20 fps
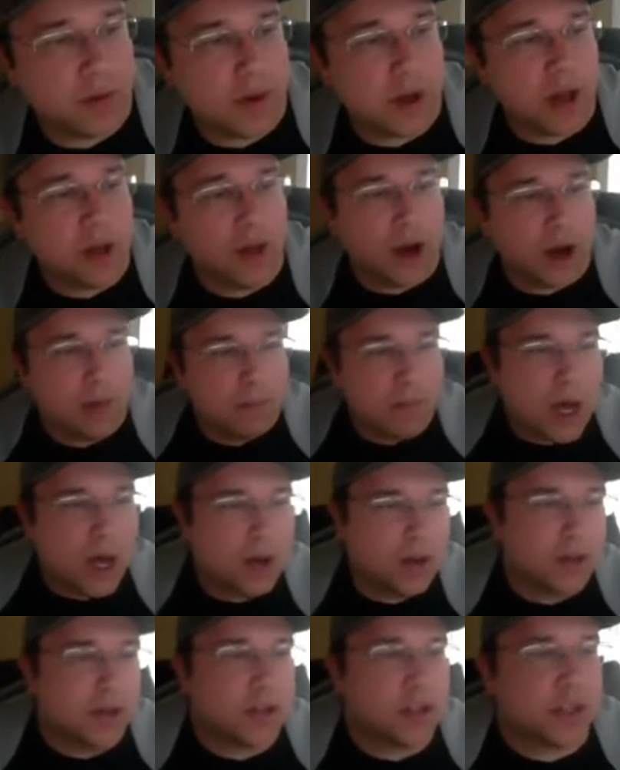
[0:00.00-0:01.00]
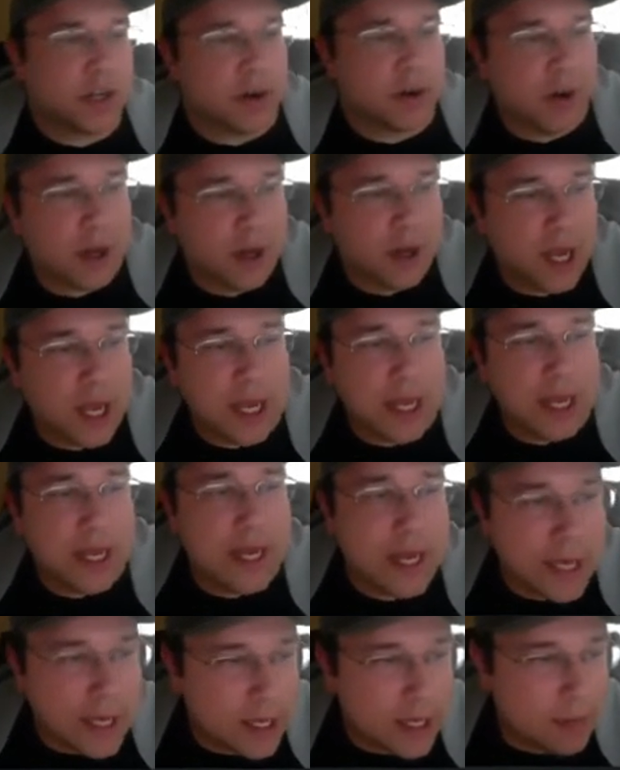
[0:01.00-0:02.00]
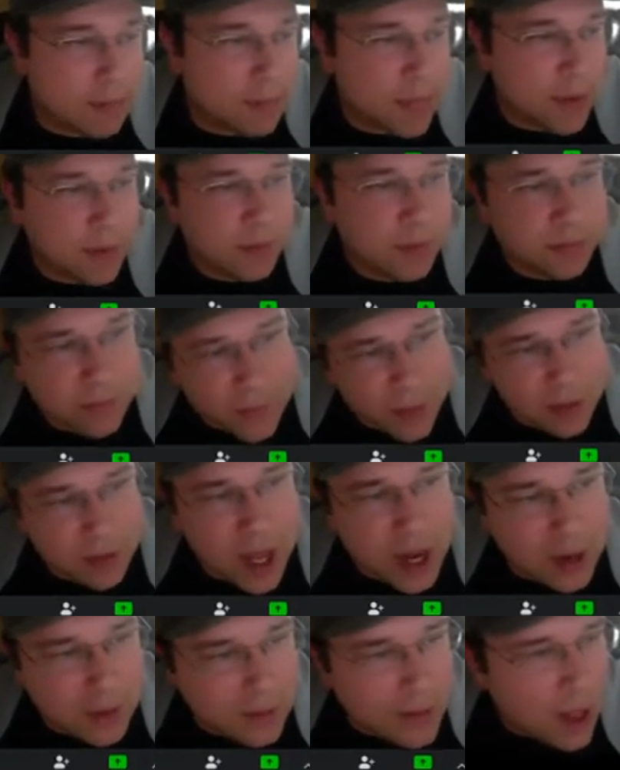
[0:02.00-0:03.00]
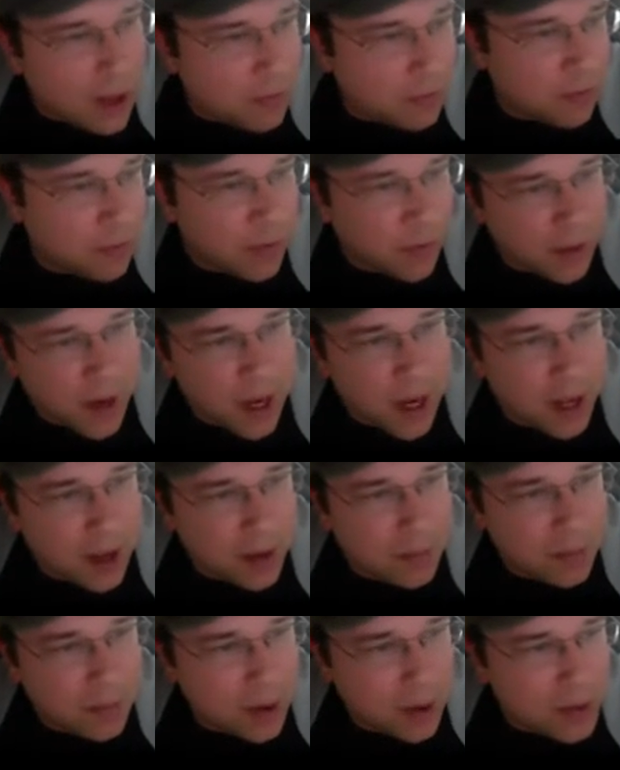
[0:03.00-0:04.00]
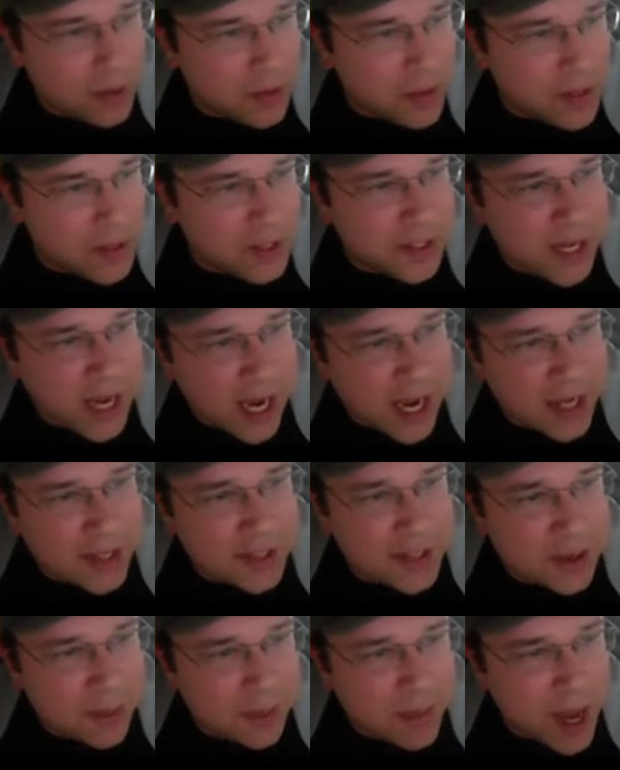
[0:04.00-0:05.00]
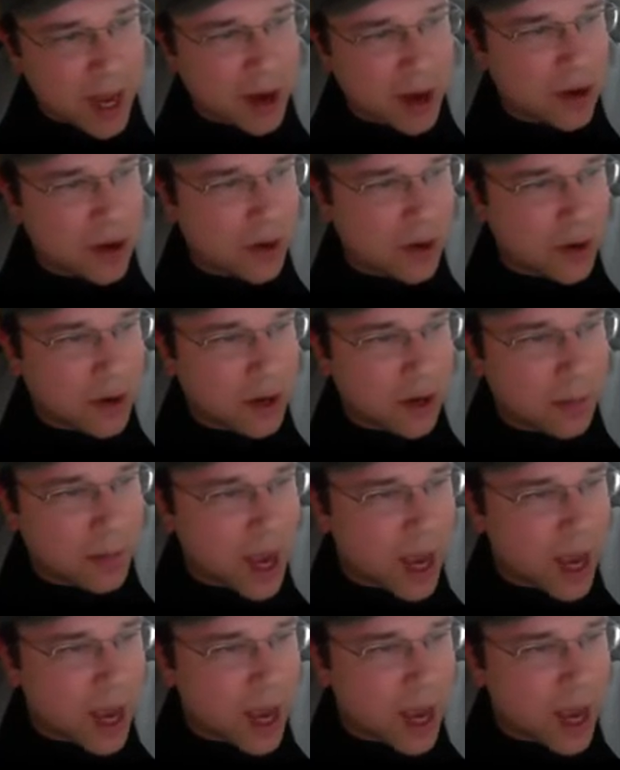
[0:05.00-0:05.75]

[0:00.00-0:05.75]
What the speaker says: our model is showing a lot of love for both of these guys in the backcourt here.